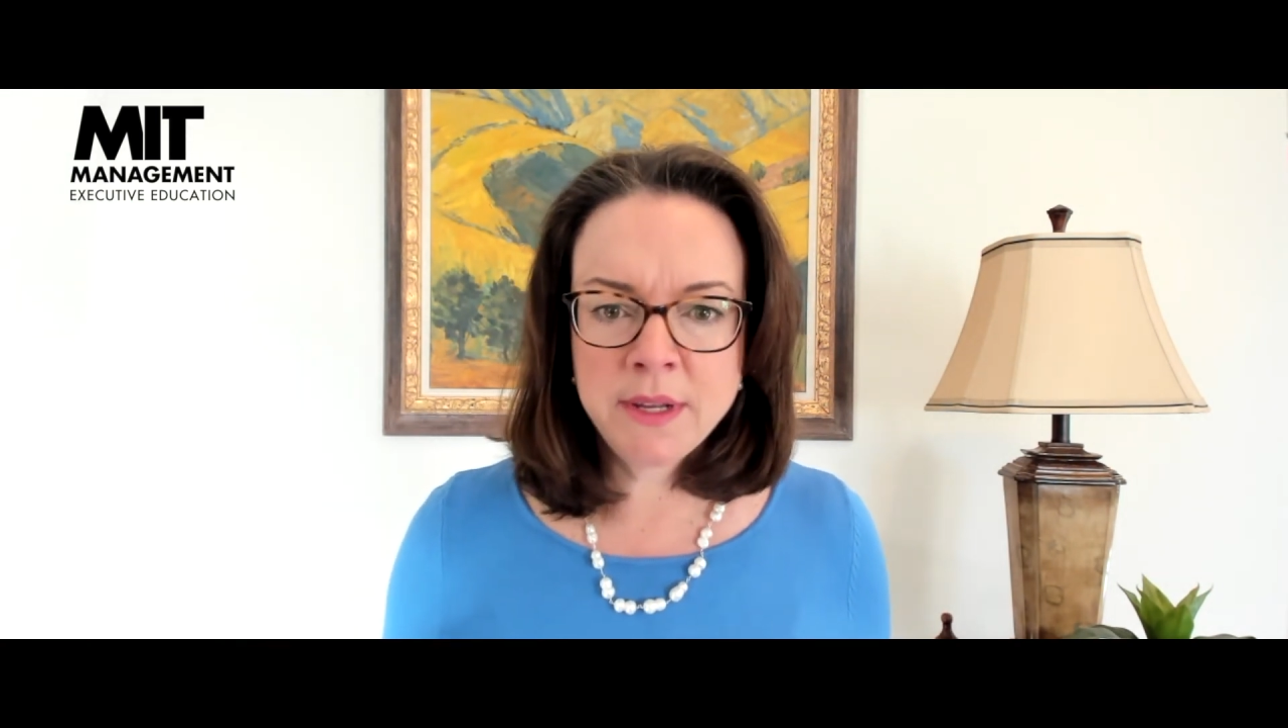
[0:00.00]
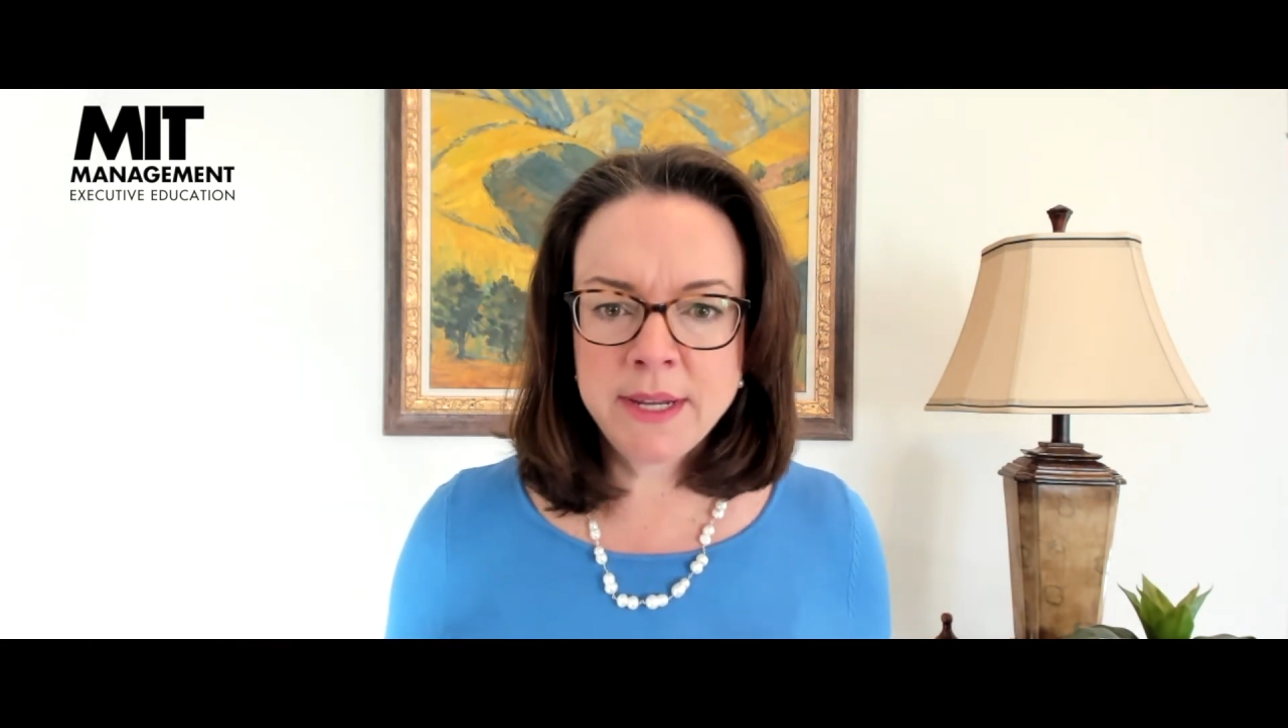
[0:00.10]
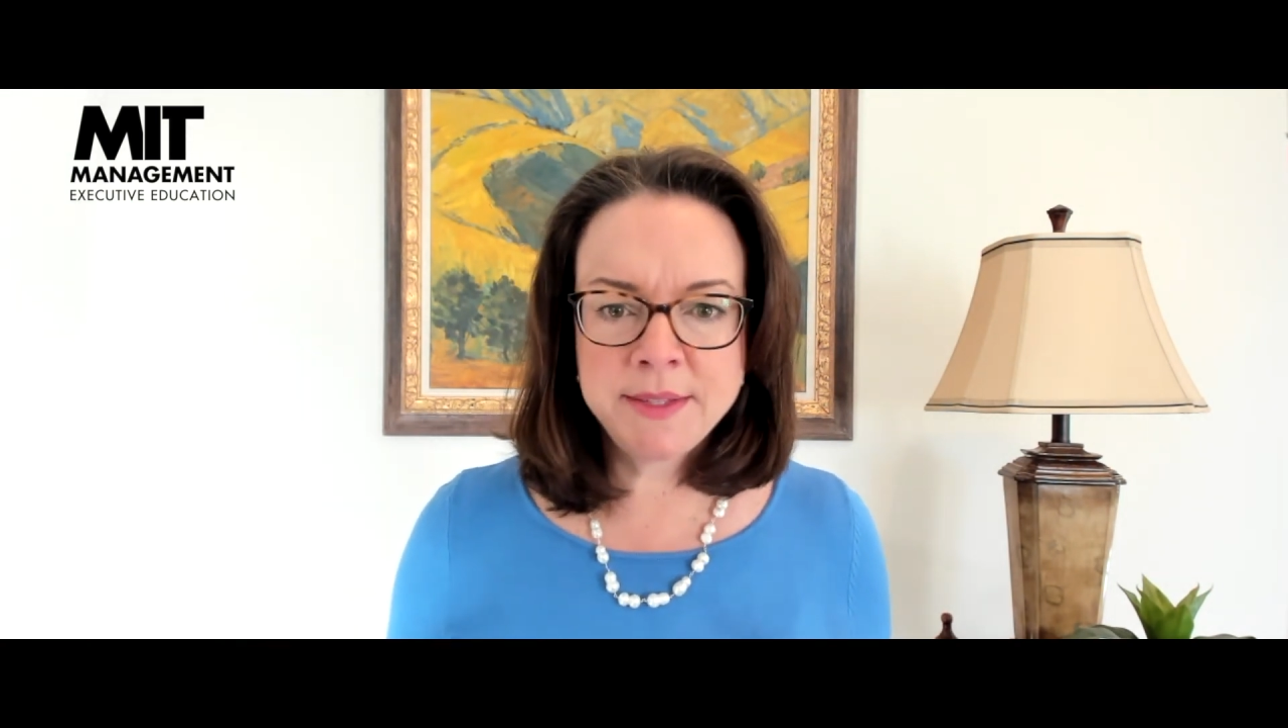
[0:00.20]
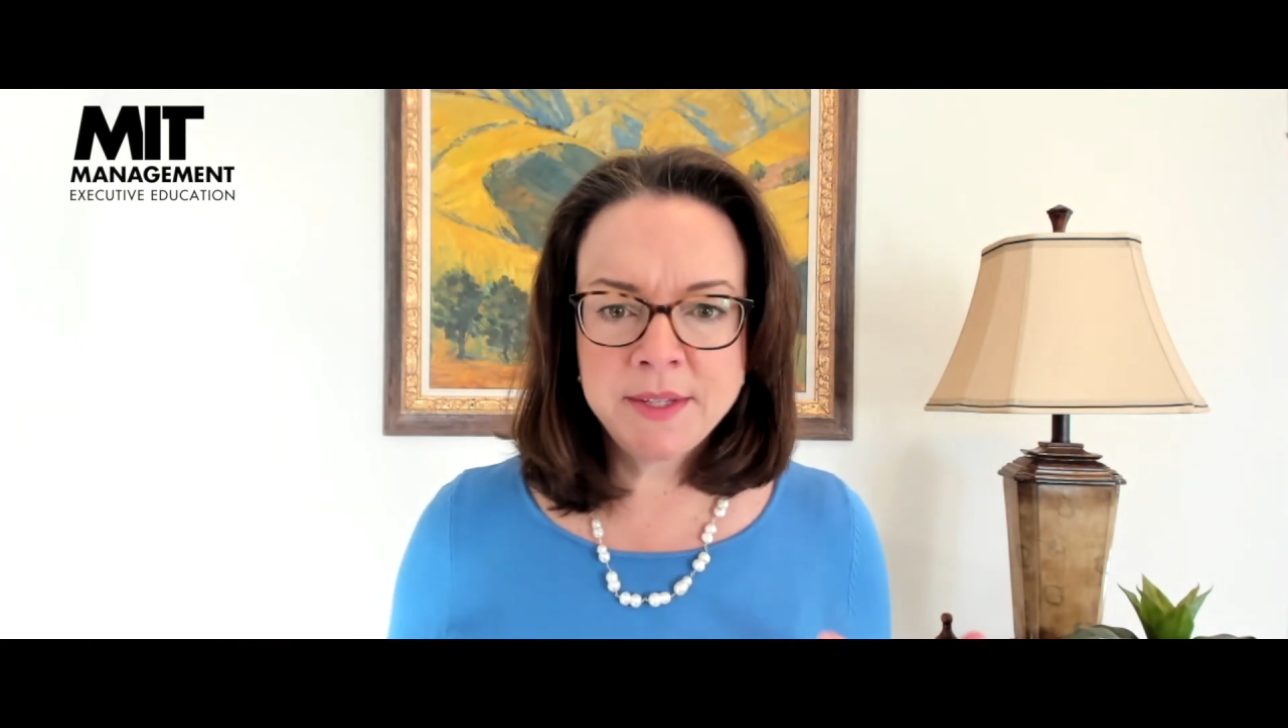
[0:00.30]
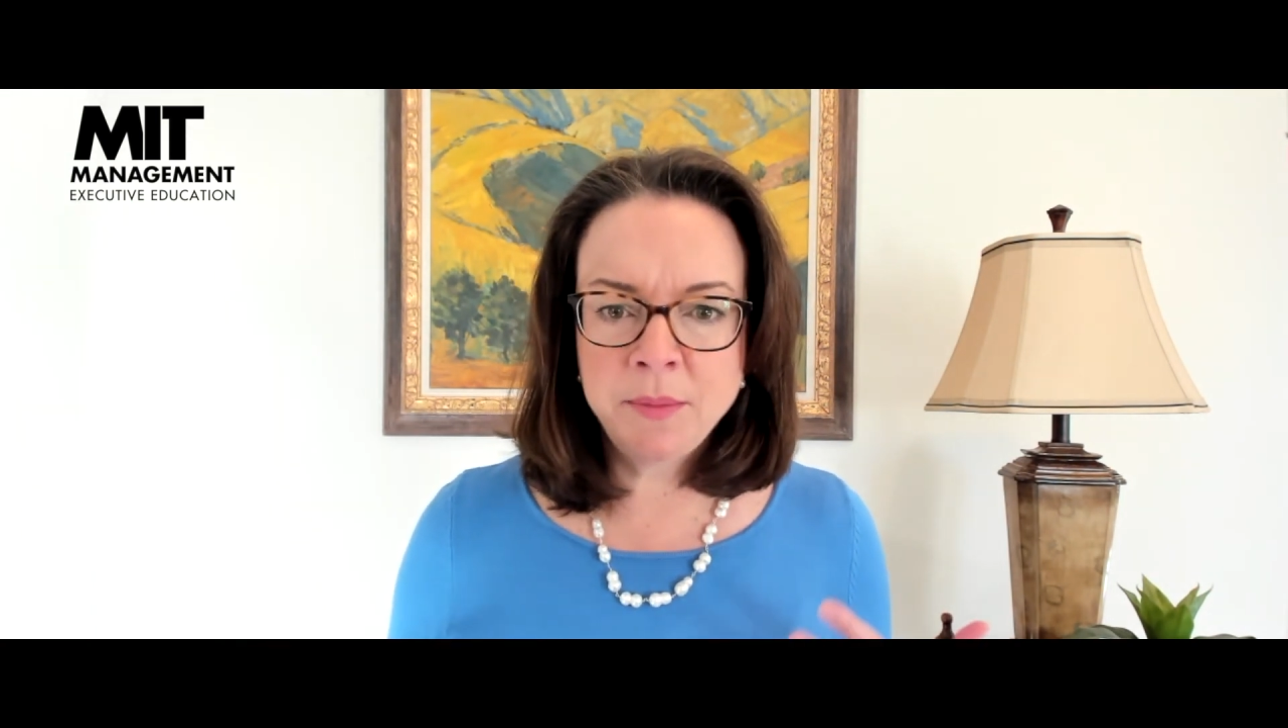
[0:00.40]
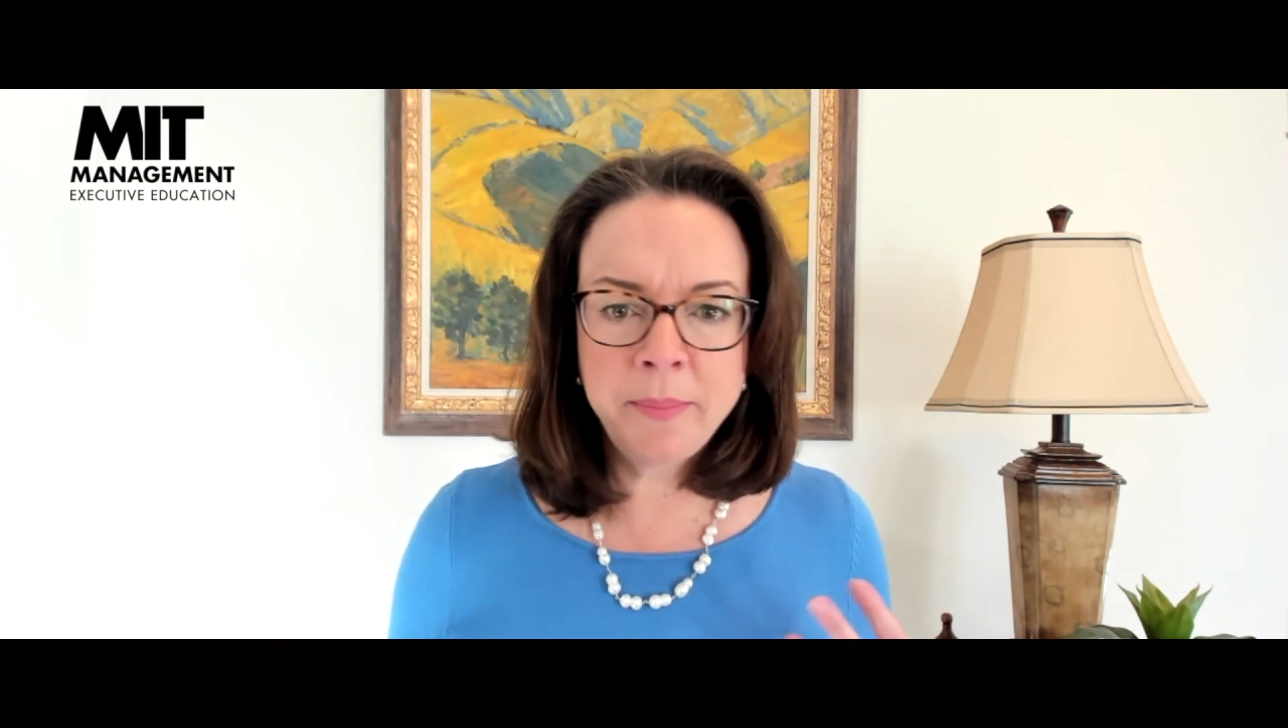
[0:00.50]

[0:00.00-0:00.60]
It's an